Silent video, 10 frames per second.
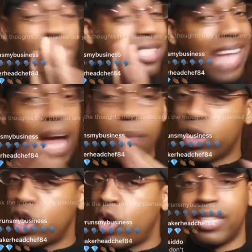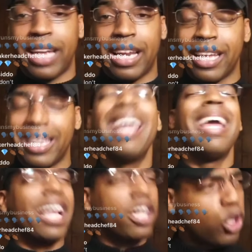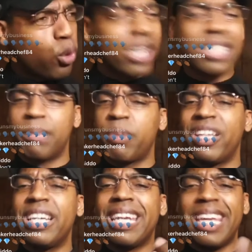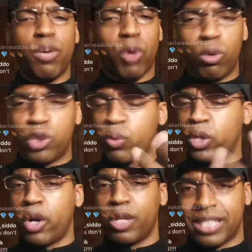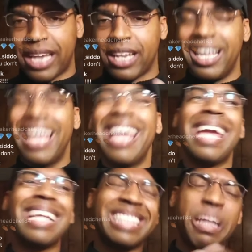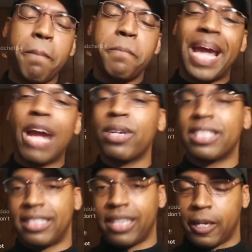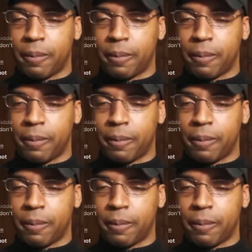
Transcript: Stop regurgitating it, including some of the Negroes who regurgitate it. It's embarrassing.